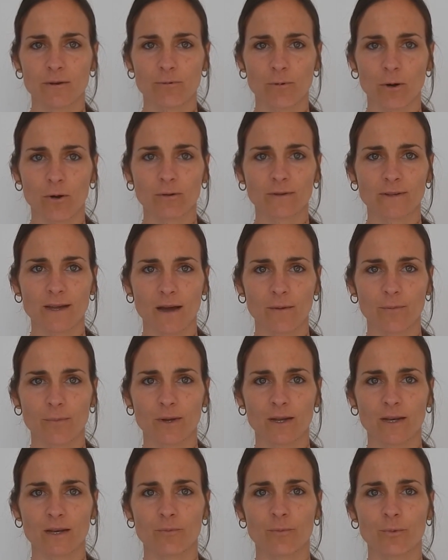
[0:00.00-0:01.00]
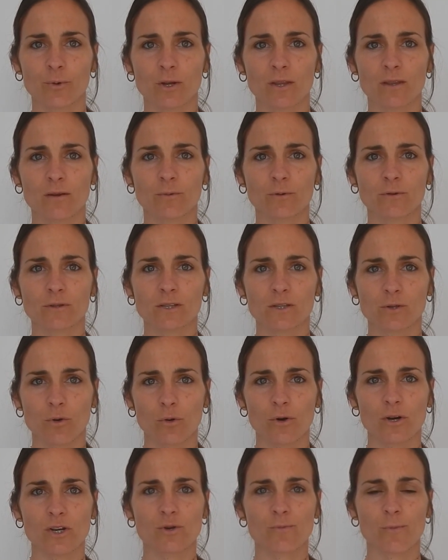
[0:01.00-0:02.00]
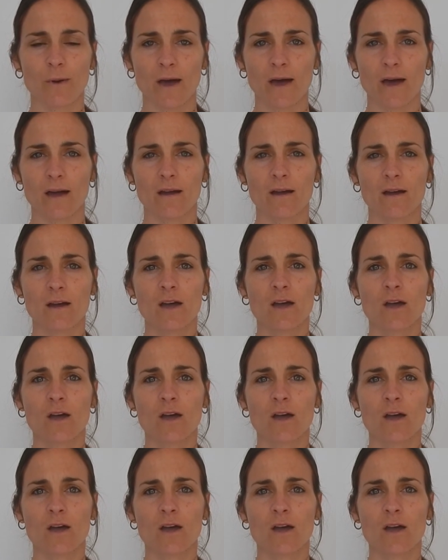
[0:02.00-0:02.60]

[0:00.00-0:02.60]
rolled up in a breathable storage bag